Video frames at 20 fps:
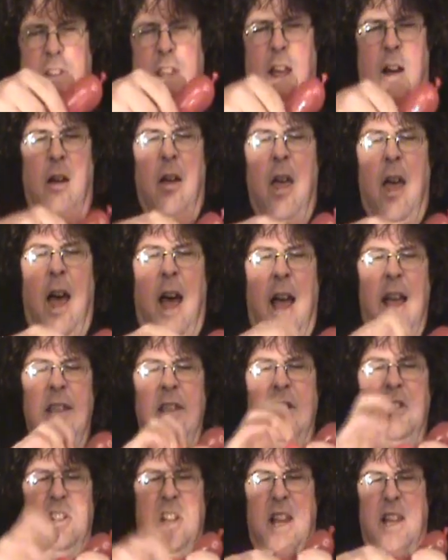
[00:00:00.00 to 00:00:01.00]
Now I
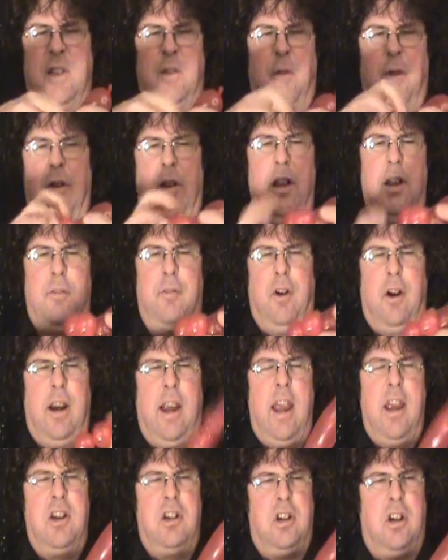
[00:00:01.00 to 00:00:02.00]
suggest for a little
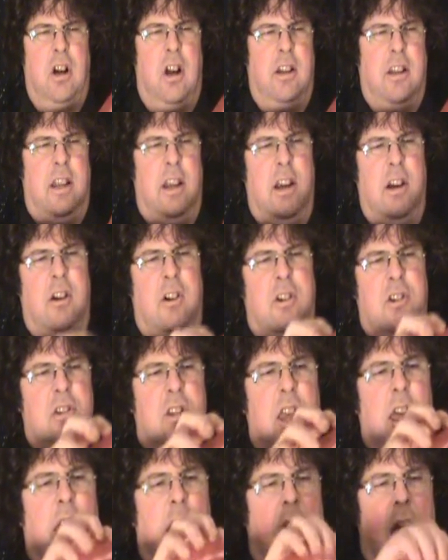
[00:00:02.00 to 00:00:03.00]
variation on the ears,
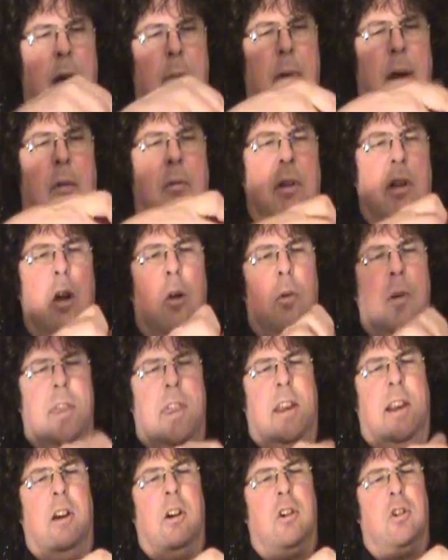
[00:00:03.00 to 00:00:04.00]
how about we go with
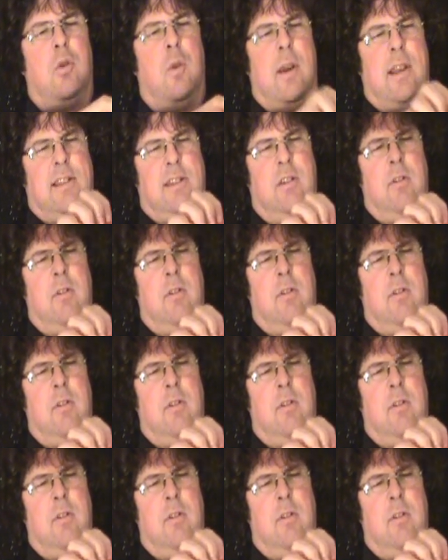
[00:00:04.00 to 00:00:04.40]
an ear twist?